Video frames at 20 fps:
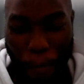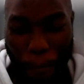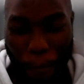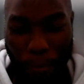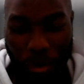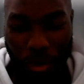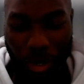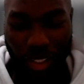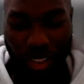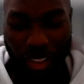
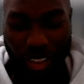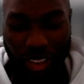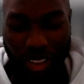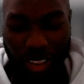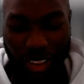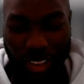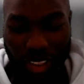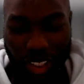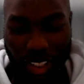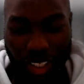But
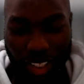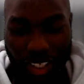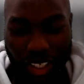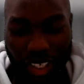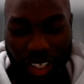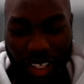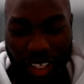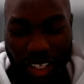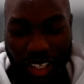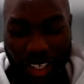
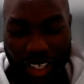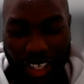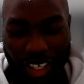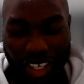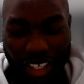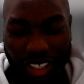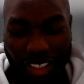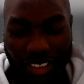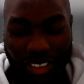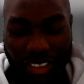
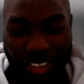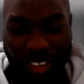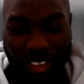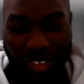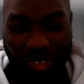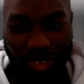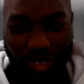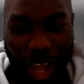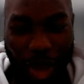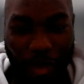we
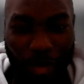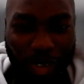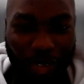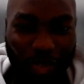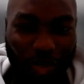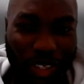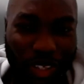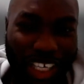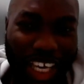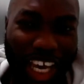
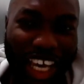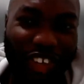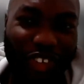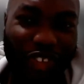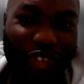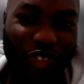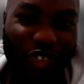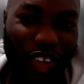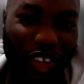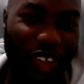kind
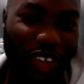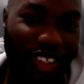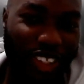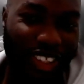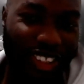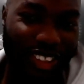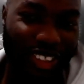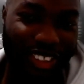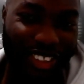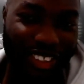of followed,
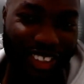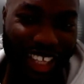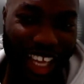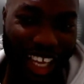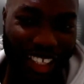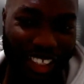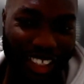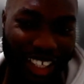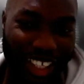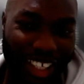
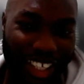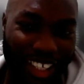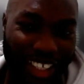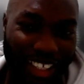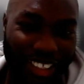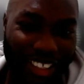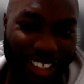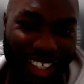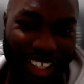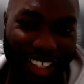like
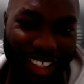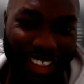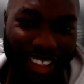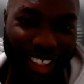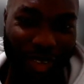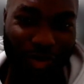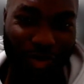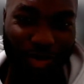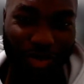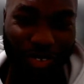
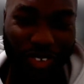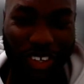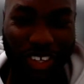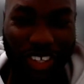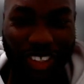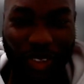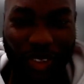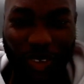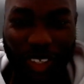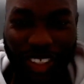the
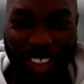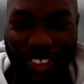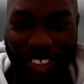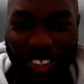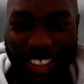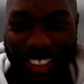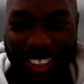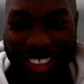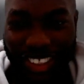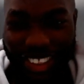broad question is the